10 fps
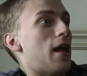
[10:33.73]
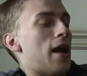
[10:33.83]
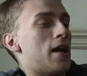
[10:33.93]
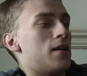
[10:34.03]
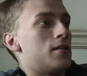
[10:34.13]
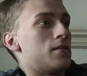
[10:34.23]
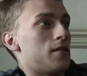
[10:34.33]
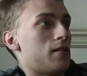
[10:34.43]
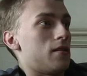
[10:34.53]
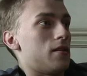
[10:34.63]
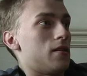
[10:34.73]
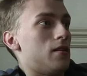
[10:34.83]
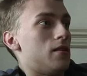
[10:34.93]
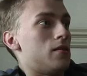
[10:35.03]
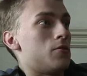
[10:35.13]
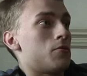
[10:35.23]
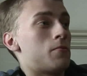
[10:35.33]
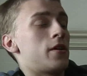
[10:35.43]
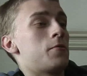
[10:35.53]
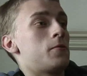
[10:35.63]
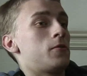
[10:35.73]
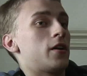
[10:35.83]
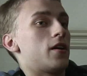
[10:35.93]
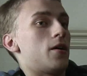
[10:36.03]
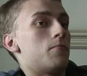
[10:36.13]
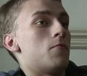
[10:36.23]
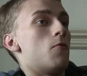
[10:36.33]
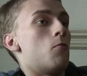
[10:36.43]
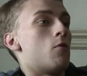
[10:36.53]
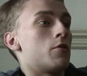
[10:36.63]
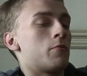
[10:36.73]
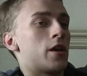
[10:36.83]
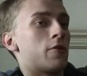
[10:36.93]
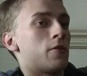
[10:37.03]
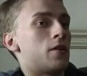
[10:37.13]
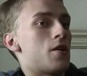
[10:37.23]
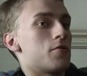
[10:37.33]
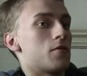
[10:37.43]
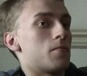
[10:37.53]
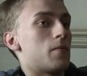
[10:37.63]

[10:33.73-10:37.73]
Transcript: And your way will come, one way or another.